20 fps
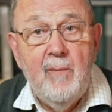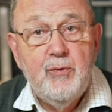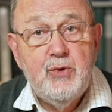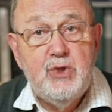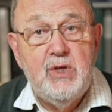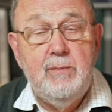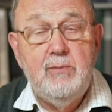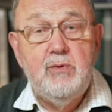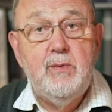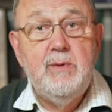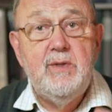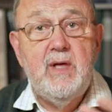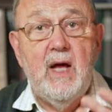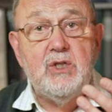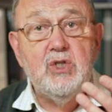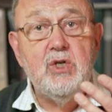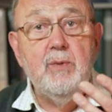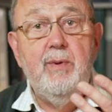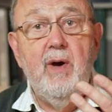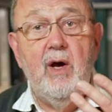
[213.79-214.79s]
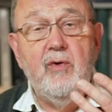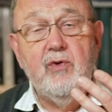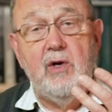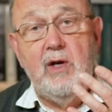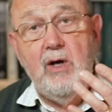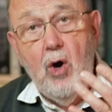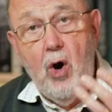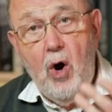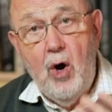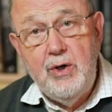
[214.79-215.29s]
Seems to me that's a
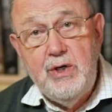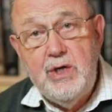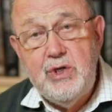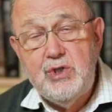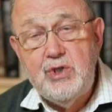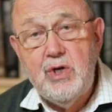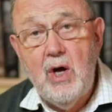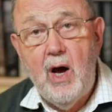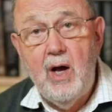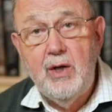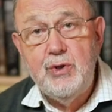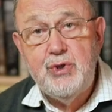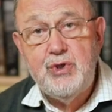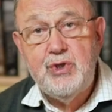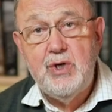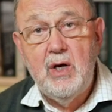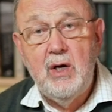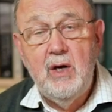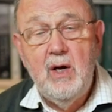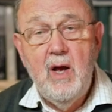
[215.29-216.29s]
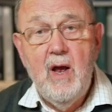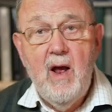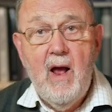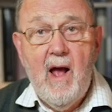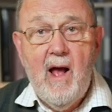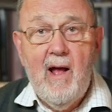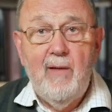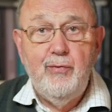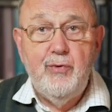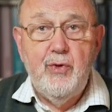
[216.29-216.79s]
perfectly honest answer,
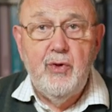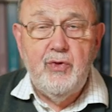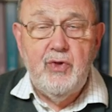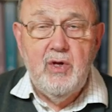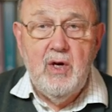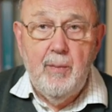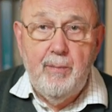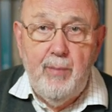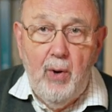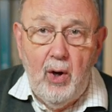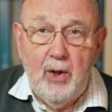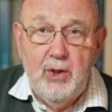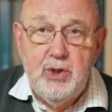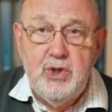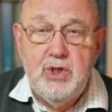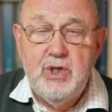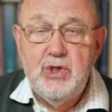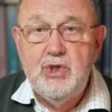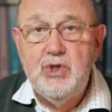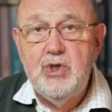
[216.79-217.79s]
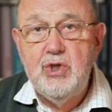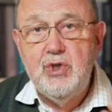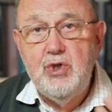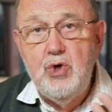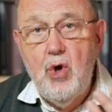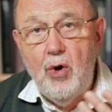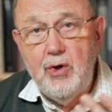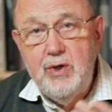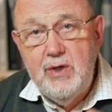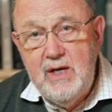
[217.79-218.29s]
and that the apologist does
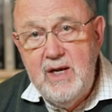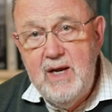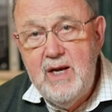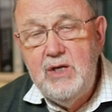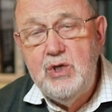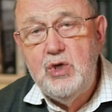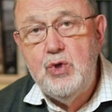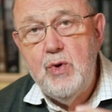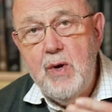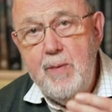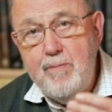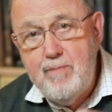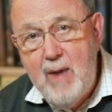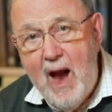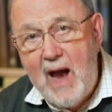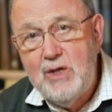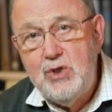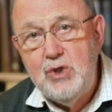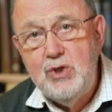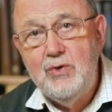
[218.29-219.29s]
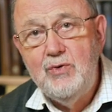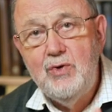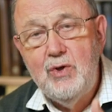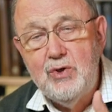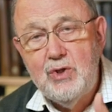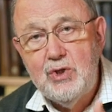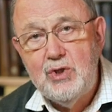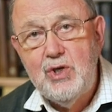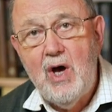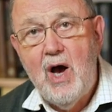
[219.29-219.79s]
not need to imagine
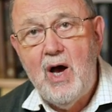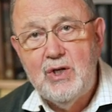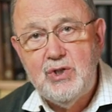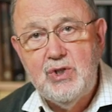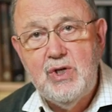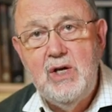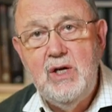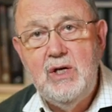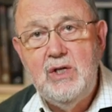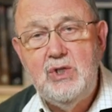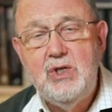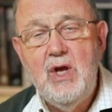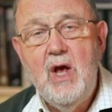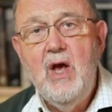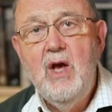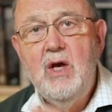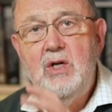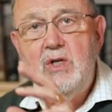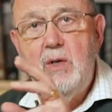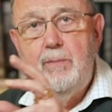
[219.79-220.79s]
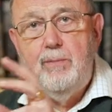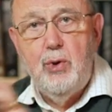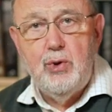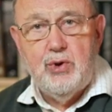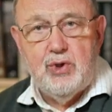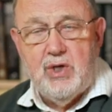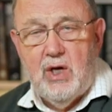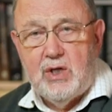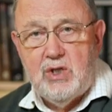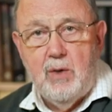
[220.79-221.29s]
that the task is to
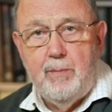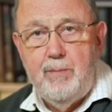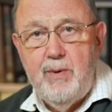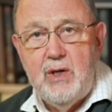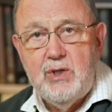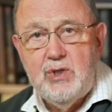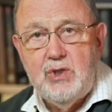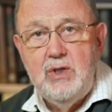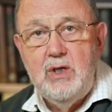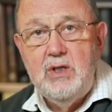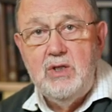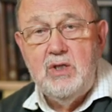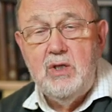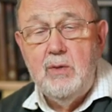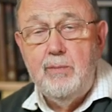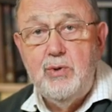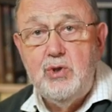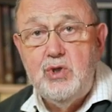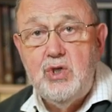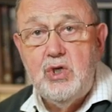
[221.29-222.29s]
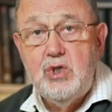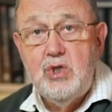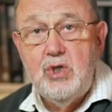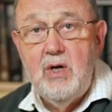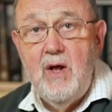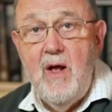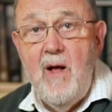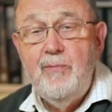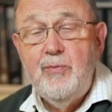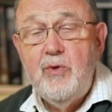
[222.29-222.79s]
put such a person into the
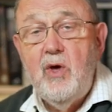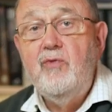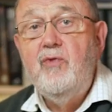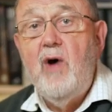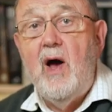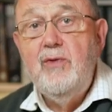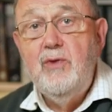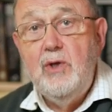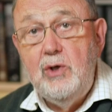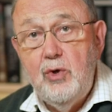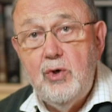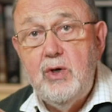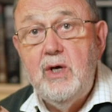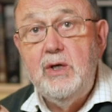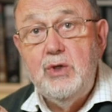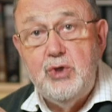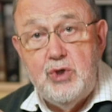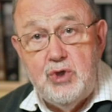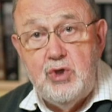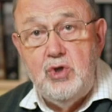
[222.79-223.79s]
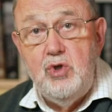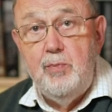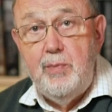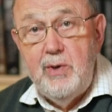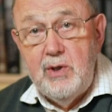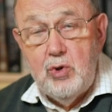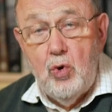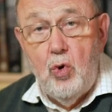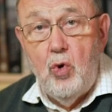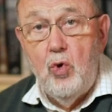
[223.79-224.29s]
position of either looking
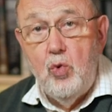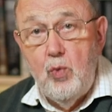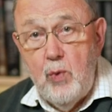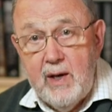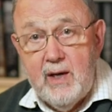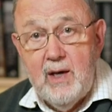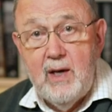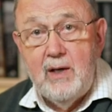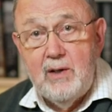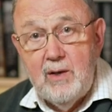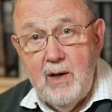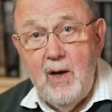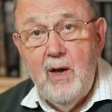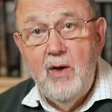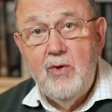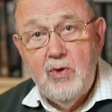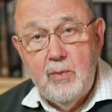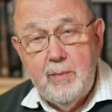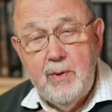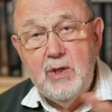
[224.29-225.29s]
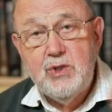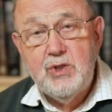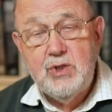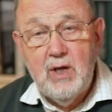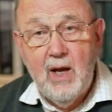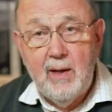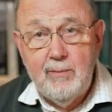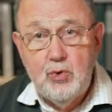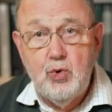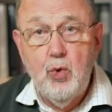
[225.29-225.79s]
stupid or wicked. The
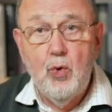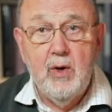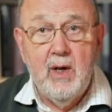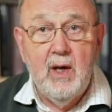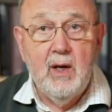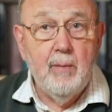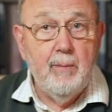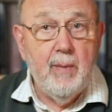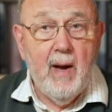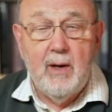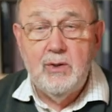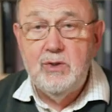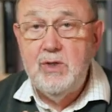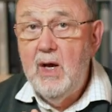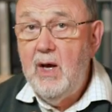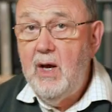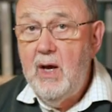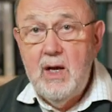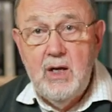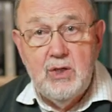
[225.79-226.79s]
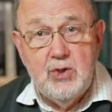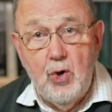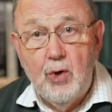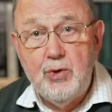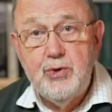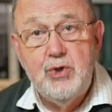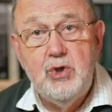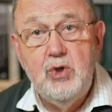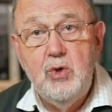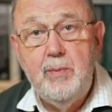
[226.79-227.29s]
person I'm talking about is
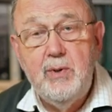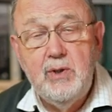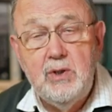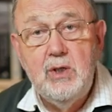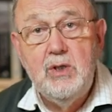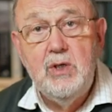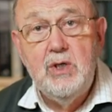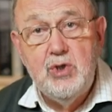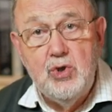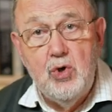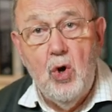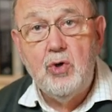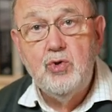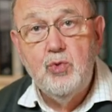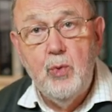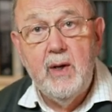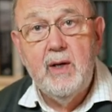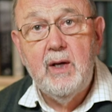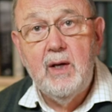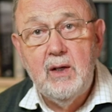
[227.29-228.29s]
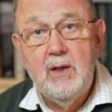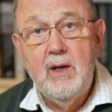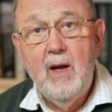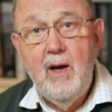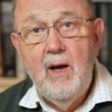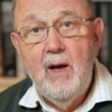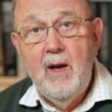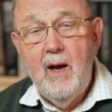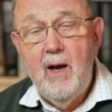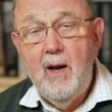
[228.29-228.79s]
not stupid and is not wicked,
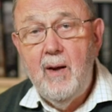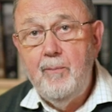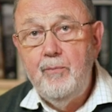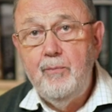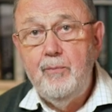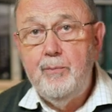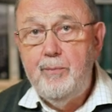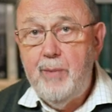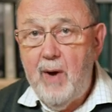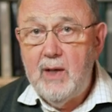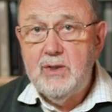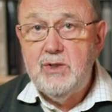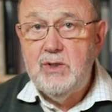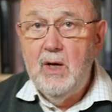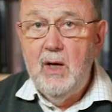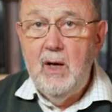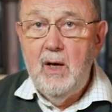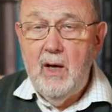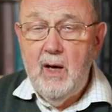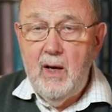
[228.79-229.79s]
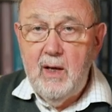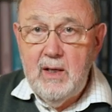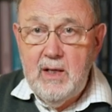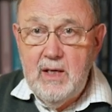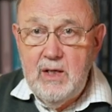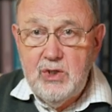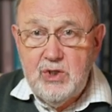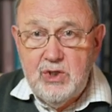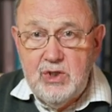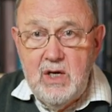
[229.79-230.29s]
um, but uh,
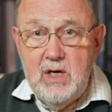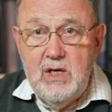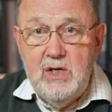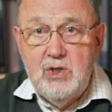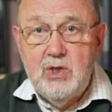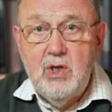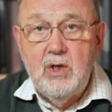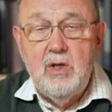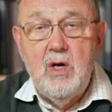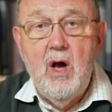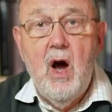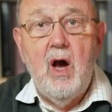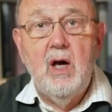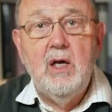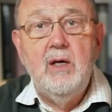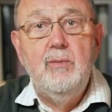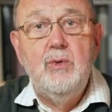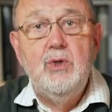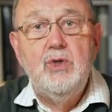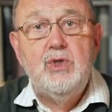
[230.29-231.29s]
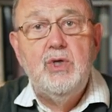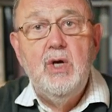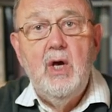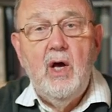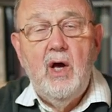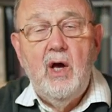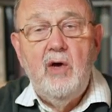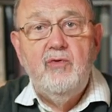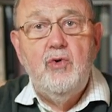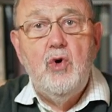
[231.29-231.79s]
he sees that the arguments
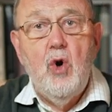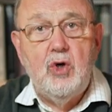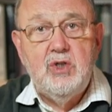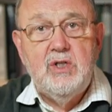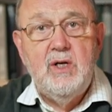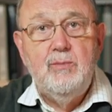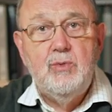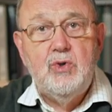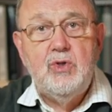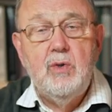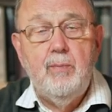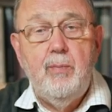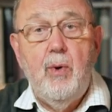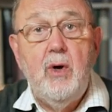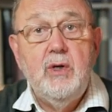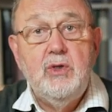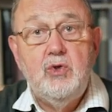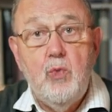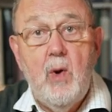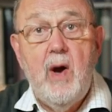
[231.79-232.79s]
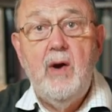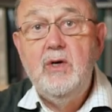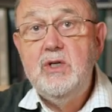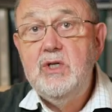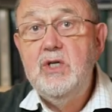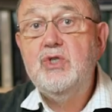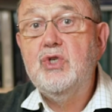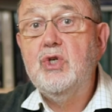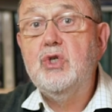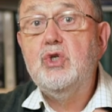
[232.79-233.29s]
have got him to the point where
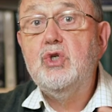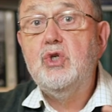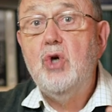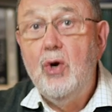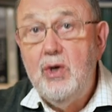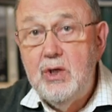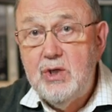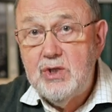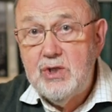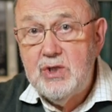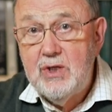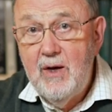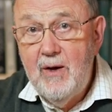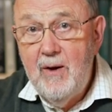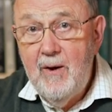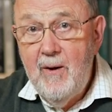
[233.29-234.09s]
it is a choice.